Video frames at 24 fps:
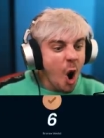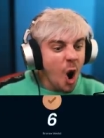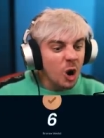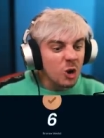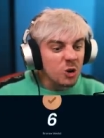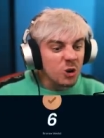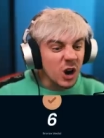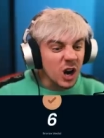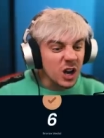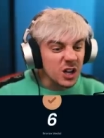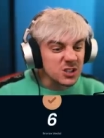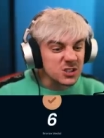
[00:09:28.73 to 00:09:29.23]

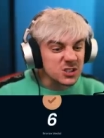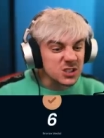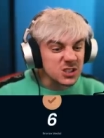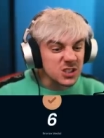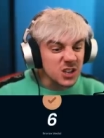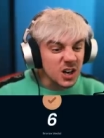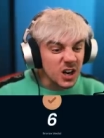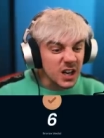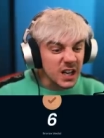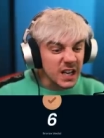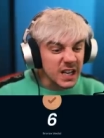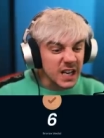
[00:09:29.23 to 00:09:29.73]
Chronicles of
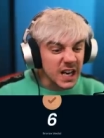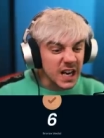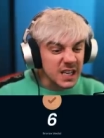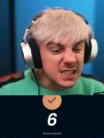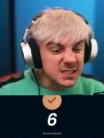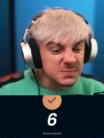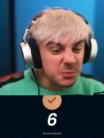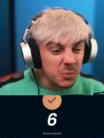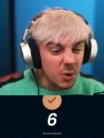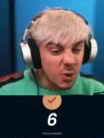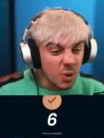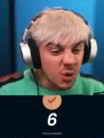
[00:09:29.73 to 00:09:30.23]
Narnia cost
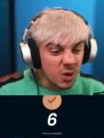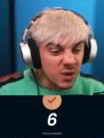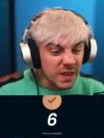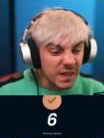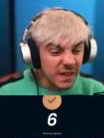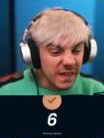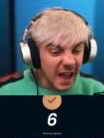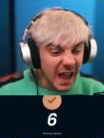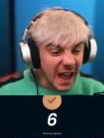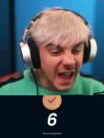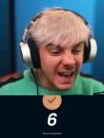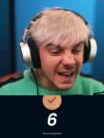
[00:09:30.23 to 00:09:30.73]
more than
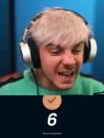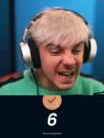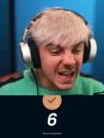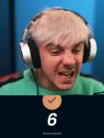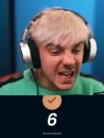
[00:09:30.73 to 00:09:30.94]
that?